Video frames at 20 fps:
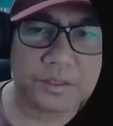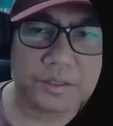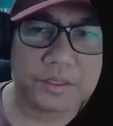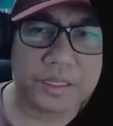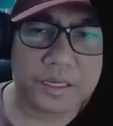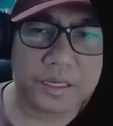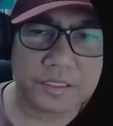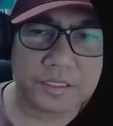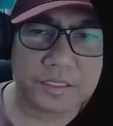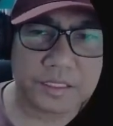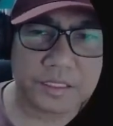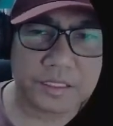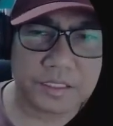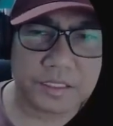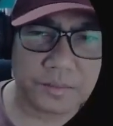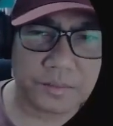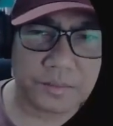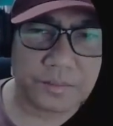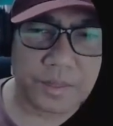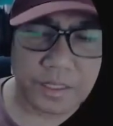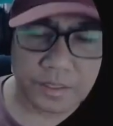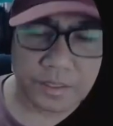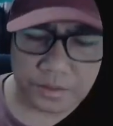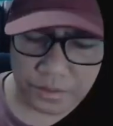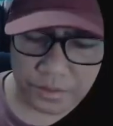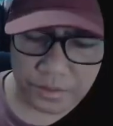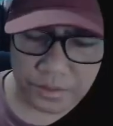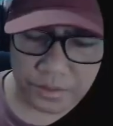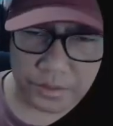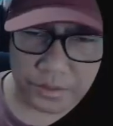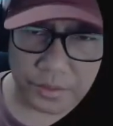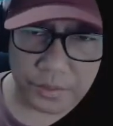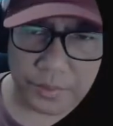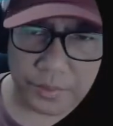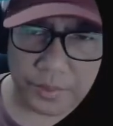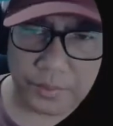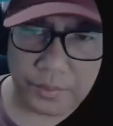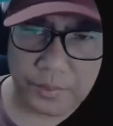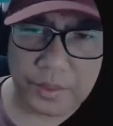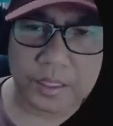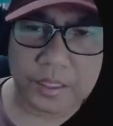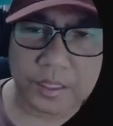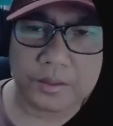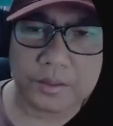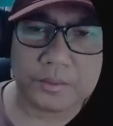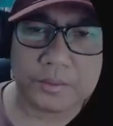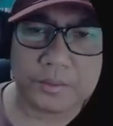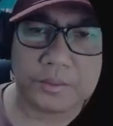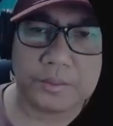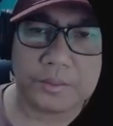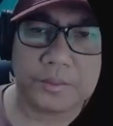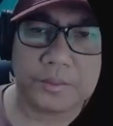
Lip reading: Exit is a function, so we will do